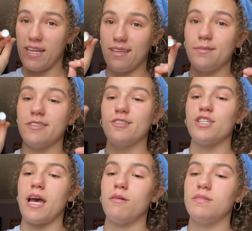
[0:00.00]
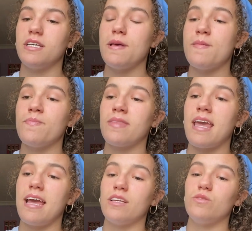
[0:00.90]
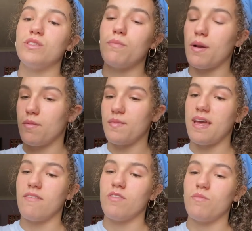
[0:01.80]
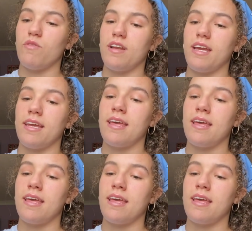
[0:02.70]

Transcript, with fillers: lips are chapped. Use the peppermint every morning